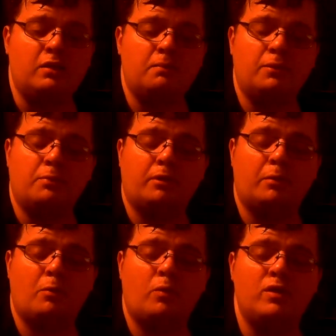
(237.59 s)
but the
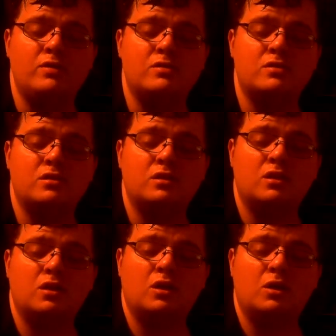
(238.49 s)
problem was
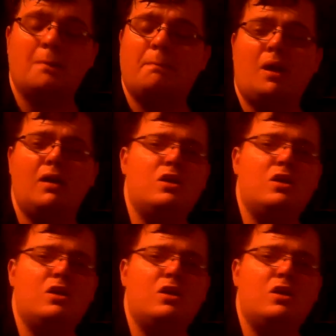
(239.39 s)
Bonnie